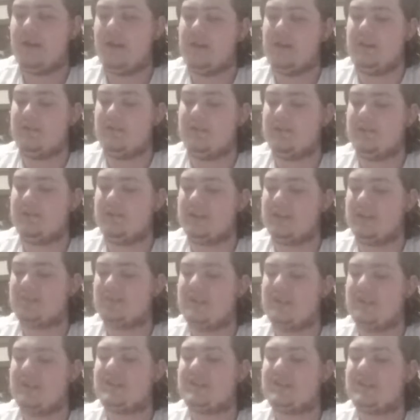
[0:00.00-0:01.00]
he just
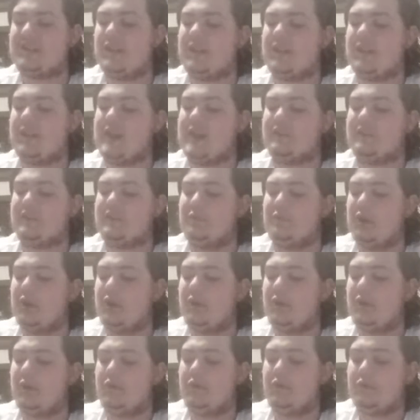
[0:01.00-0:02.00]
beats off Captain
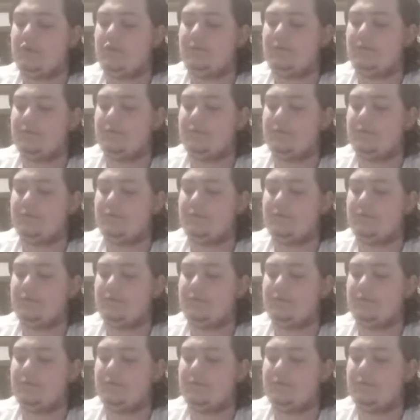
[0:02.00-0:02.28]
Marvel,